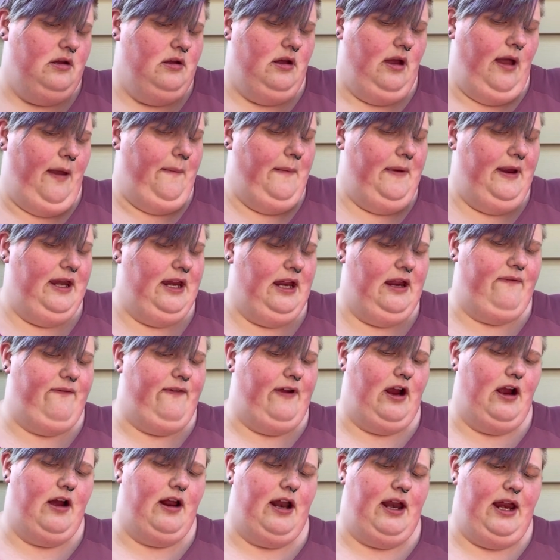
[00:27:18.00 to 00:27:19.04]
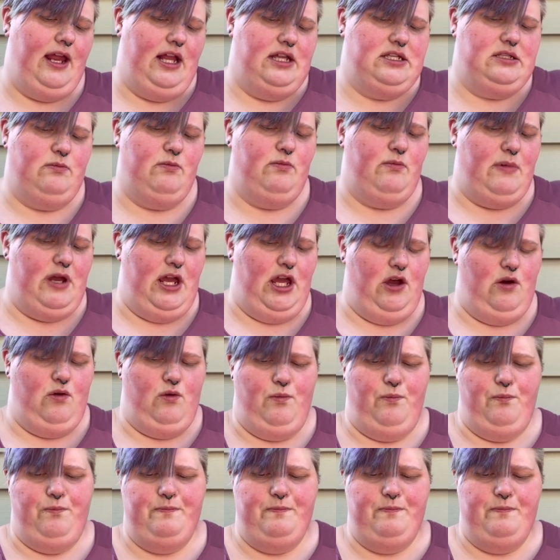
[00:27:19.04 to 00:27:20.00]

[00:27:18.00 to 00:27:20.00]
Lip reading: gonna need to figure out how to get some of my own.